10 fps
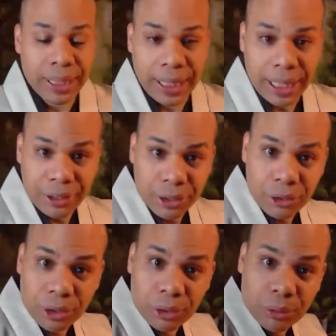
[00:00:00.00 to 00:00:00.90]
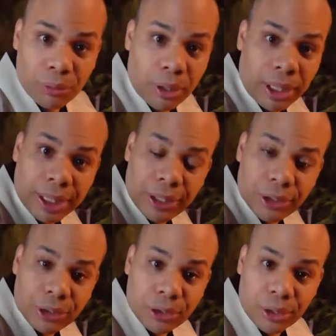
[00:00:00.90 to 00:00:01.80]
And as you start to walk in your
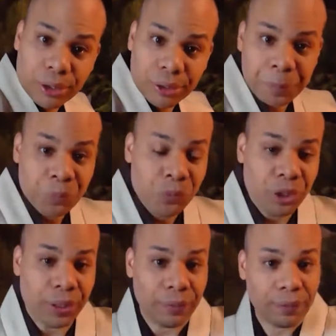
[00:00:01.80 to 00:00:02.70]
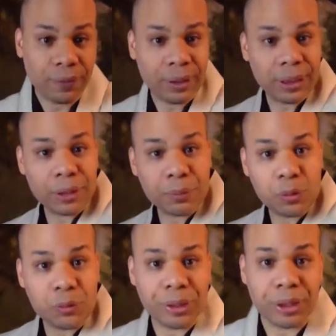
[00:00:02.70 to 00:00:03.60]
circle and feeling the
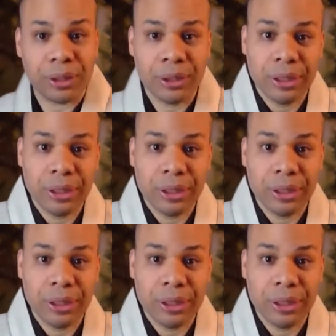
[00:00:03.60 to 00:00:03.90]
movements,